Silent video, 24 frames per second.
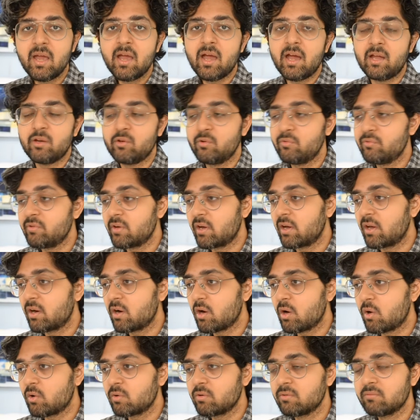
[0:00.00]
and you figure
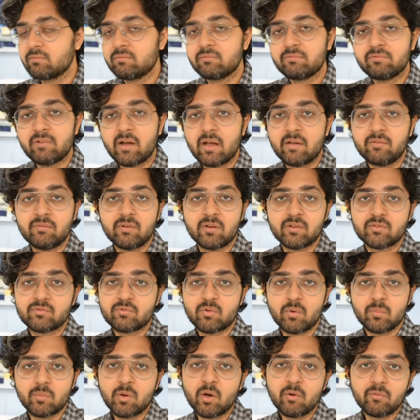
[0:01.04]
out 5 years
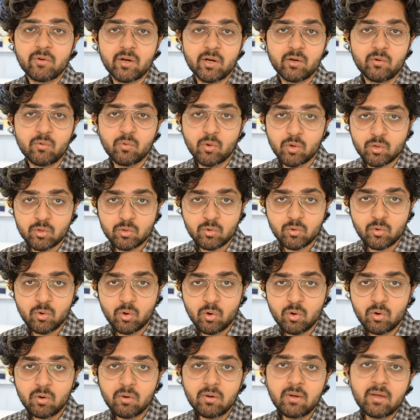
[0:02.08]
from now where you want to
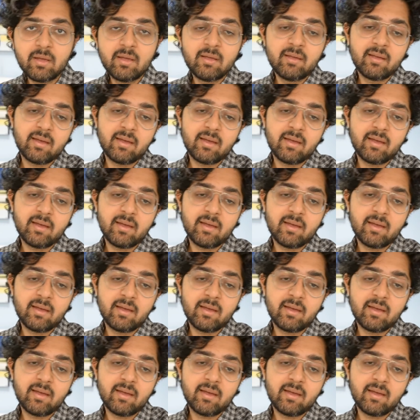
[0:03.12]
go